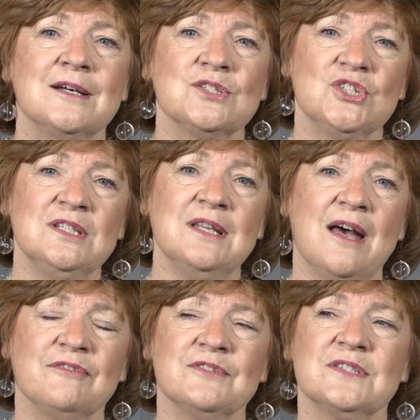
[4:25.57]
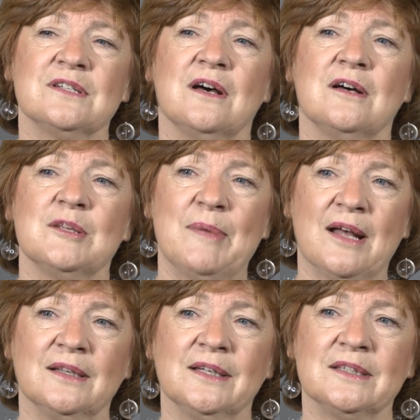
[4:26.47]
She left the
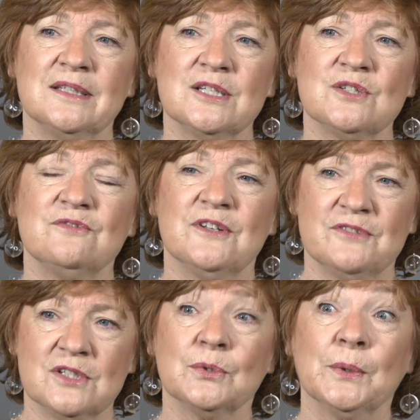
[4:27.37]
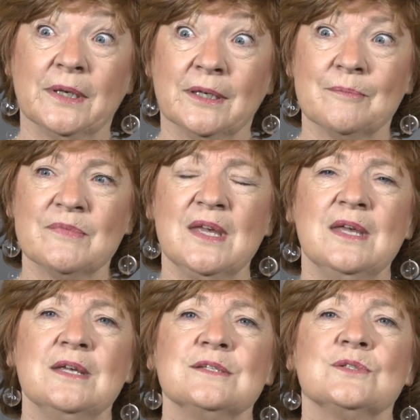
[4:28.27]
ballet at the age of 53.
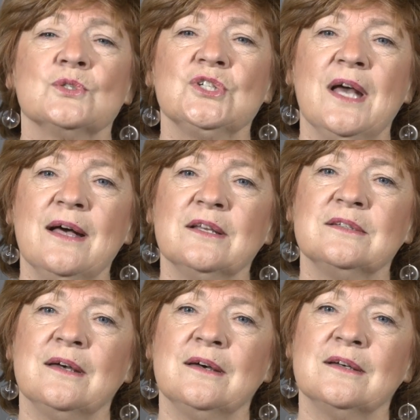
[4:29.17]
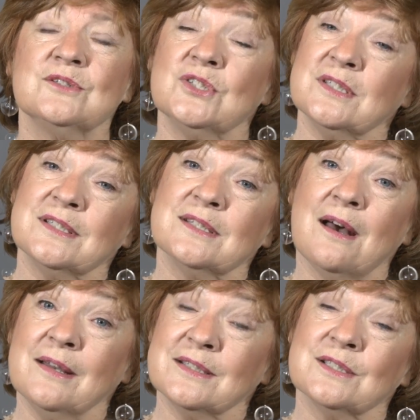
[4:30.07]
So she didn't
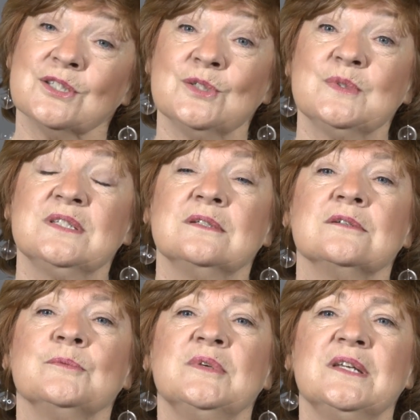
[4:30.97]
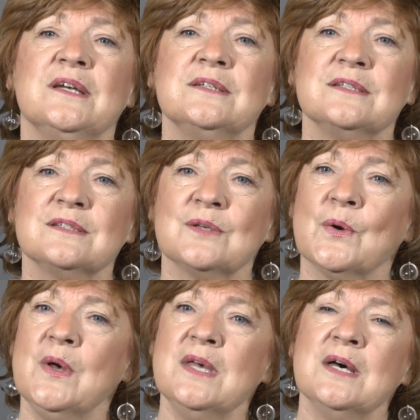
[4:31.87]
die until she was in her mid-80s.
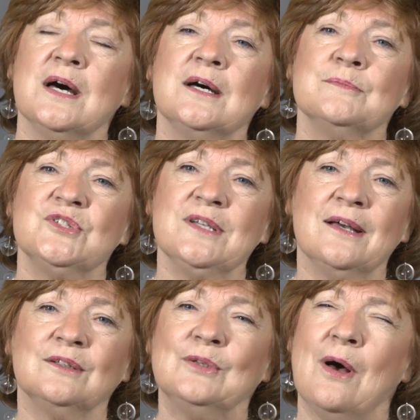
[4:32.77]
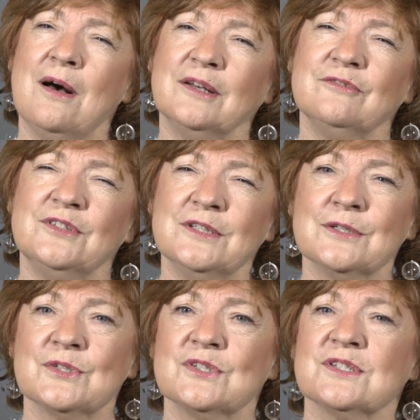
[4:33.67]
So she had a lot of
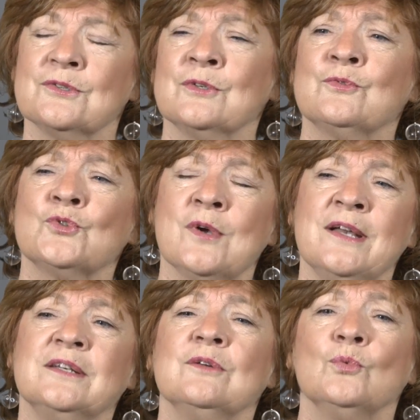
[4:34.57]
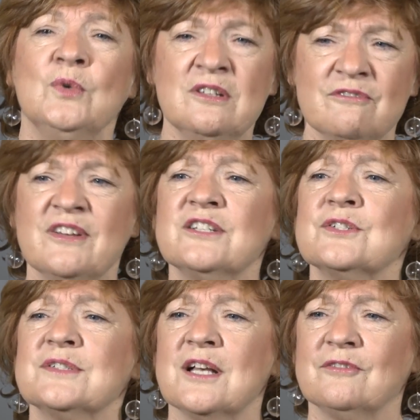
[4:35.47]
years to sort of try and reinvent
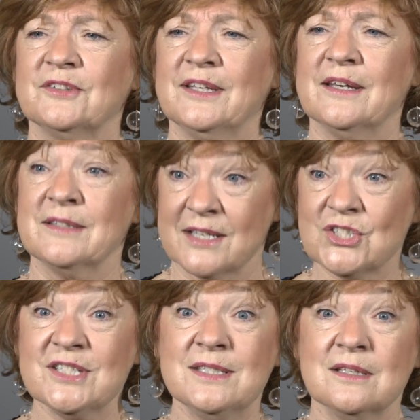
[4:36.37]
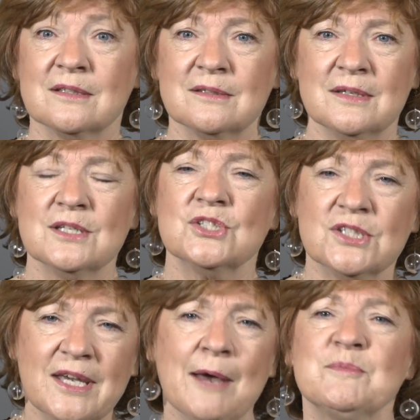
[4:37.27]
herself again, and she did.
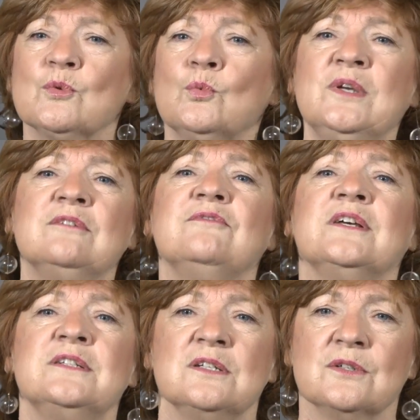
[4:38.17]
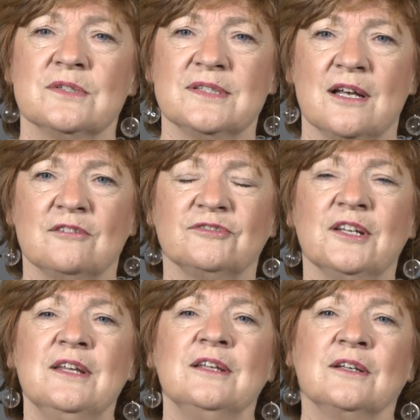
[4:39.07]
She kept reinventing herself
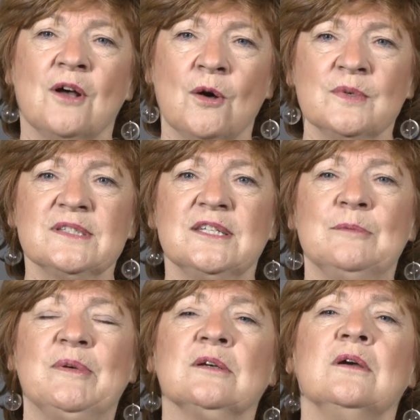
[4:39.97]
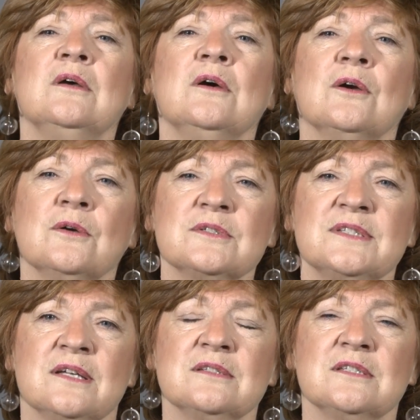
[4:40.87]
and always keeping her
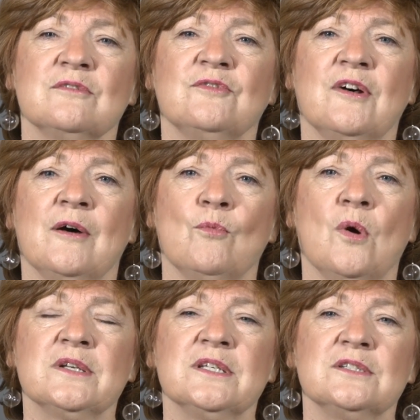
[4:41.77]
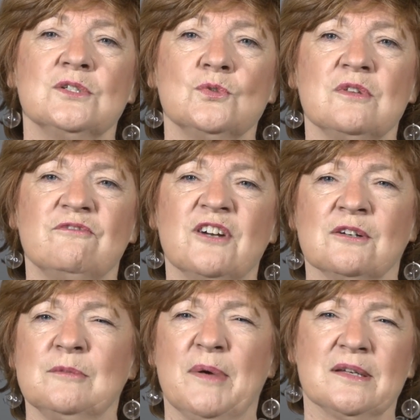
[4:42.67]
sense of wanting to do the
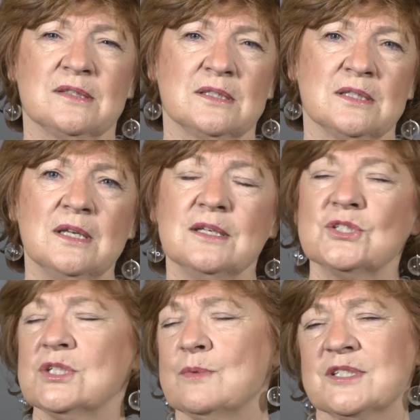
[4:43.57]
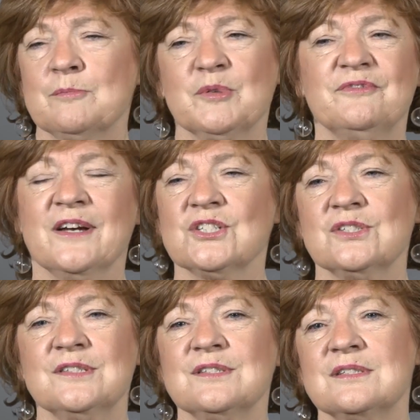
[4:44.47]
very best. She was a
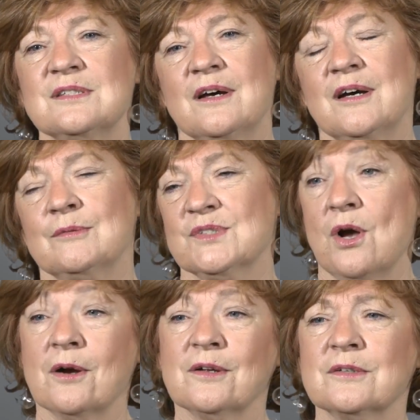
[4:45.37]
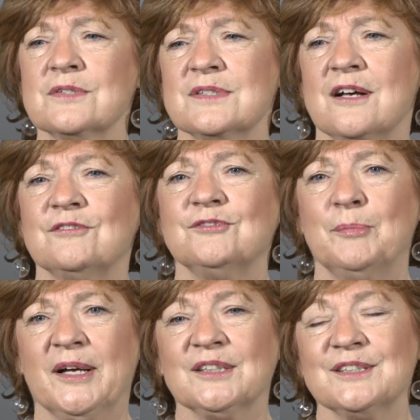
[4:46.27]
perfectionist, was hard on herself,
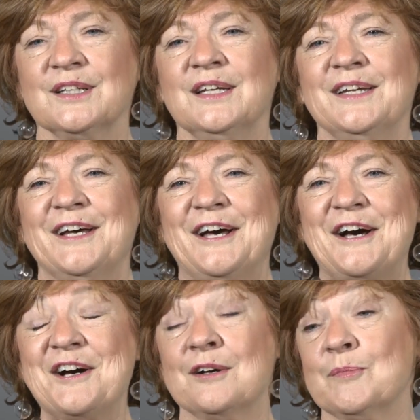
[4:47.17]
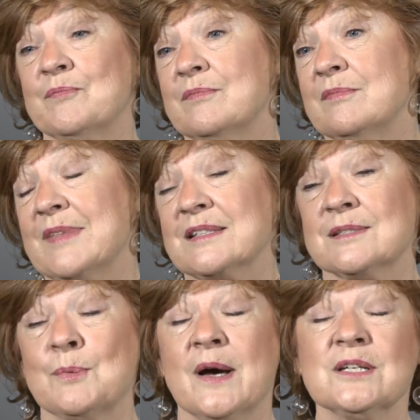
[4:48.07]
but
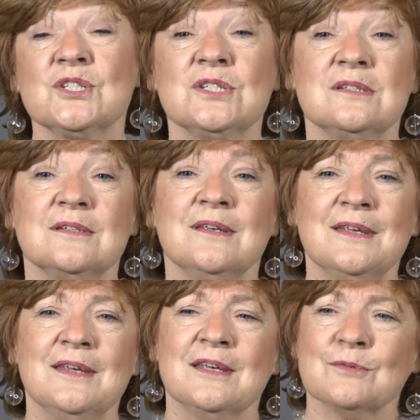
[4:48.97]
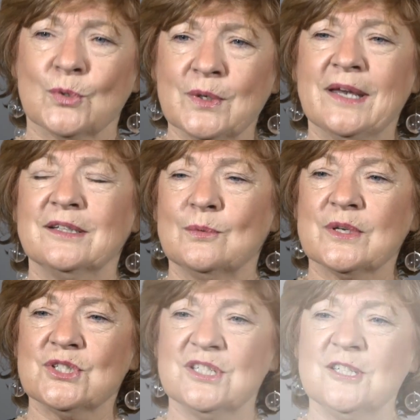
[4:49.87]
that's why she created what she